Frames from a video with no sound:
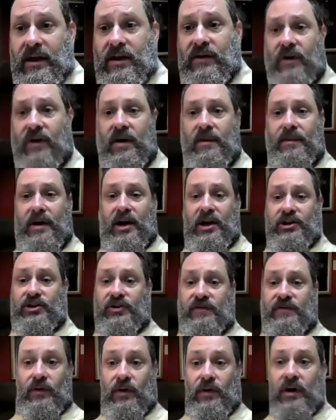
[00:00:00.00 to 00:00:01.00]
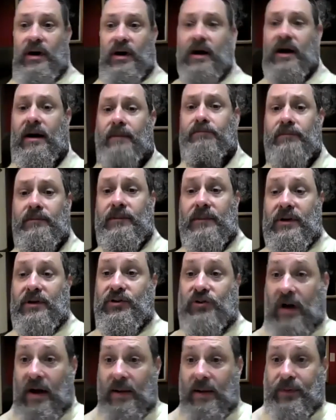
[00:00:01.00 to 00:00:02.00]
Thank you very much for um,
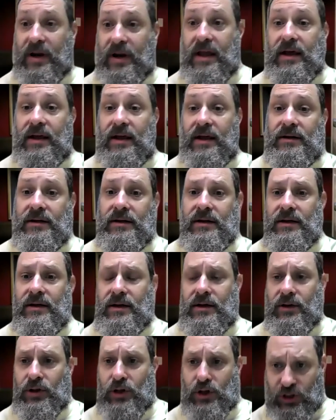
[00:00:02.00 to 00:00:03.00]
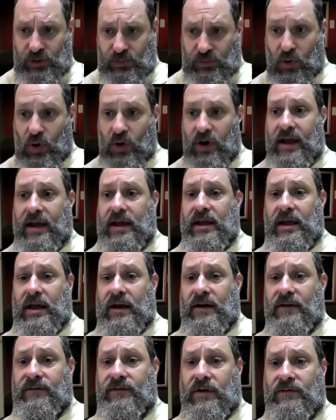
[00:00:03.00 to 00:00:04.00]
dropping in this
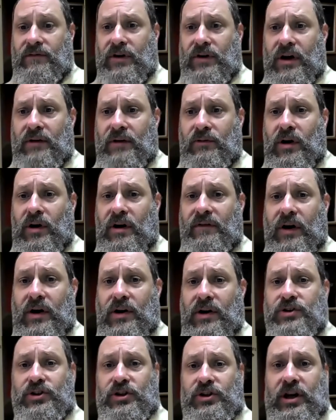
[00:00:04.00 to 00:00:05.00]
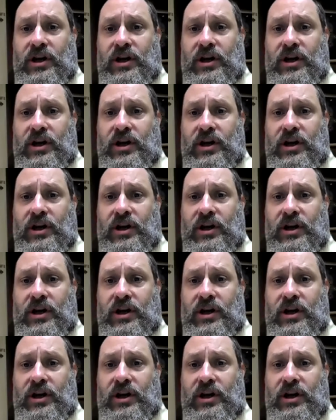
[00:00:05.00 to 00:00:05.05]
morning. If you've done one of our